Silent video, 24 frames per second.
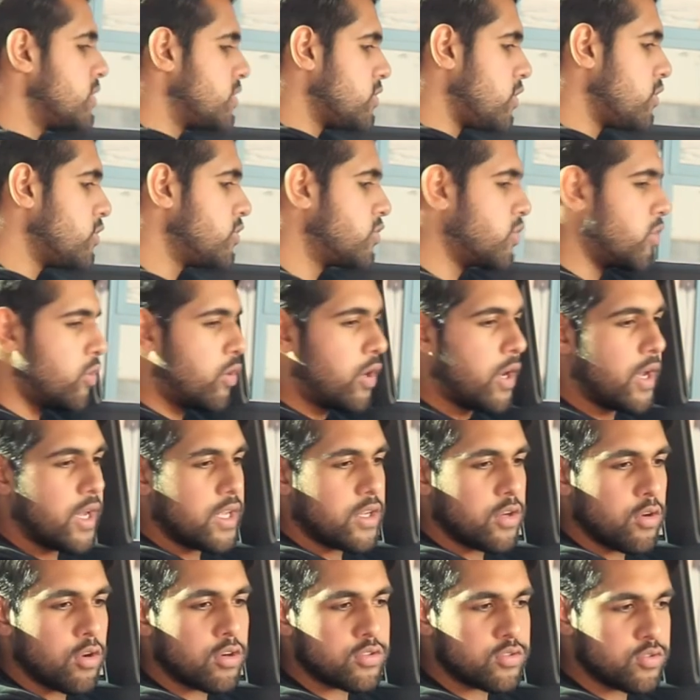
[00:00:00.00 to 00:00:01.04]
is also
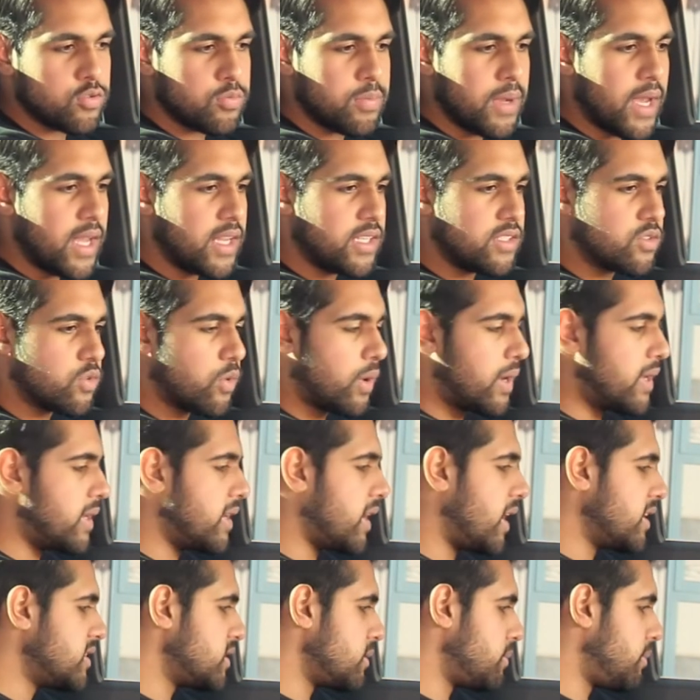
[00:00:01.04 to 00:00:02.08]
not too bad. It's quite
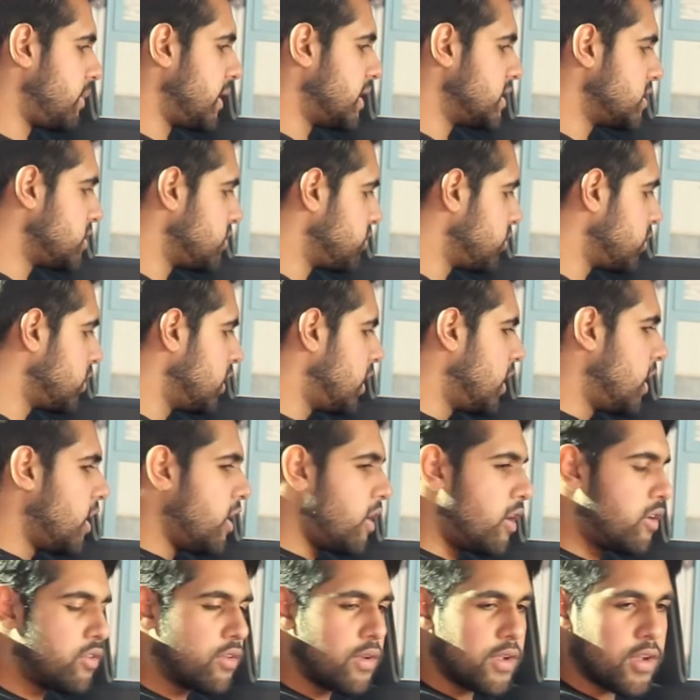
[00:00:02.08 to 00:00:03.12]
nice and plentiful.
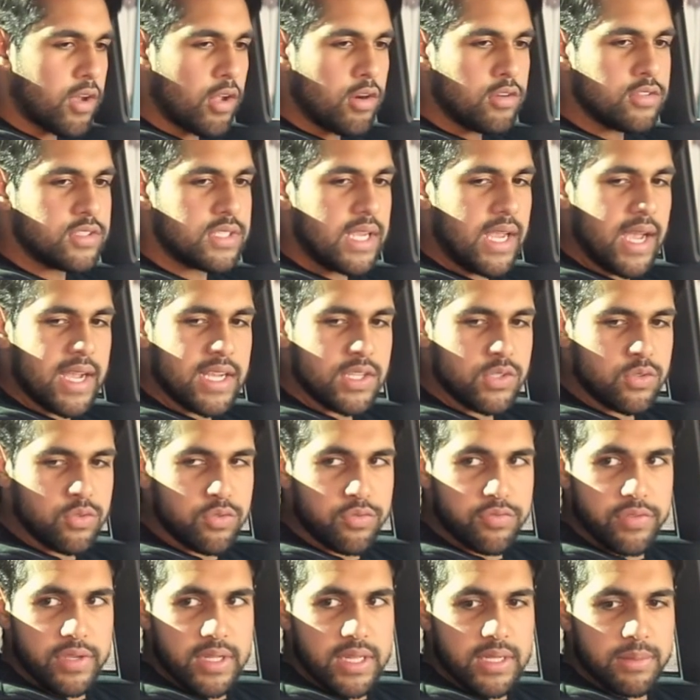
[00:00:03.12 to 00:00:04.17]
Although I got to say, I
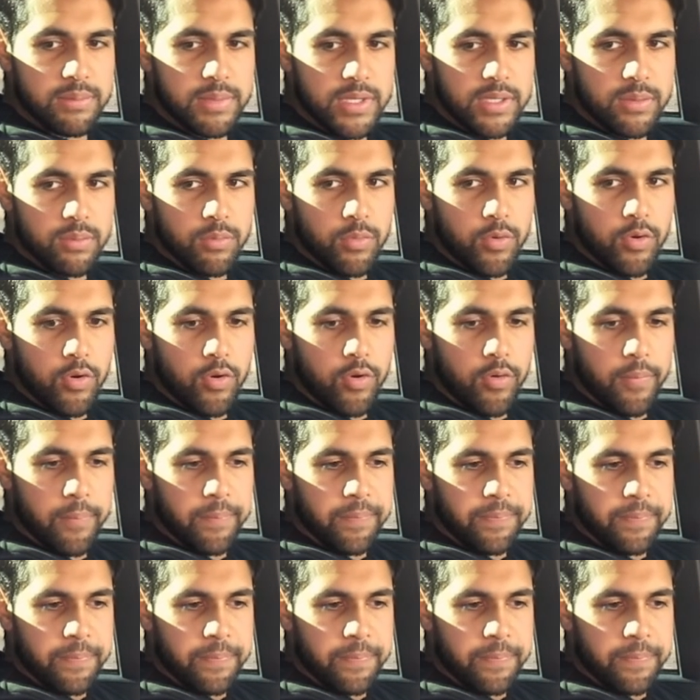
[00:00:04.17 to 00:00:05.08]
do feel a bit more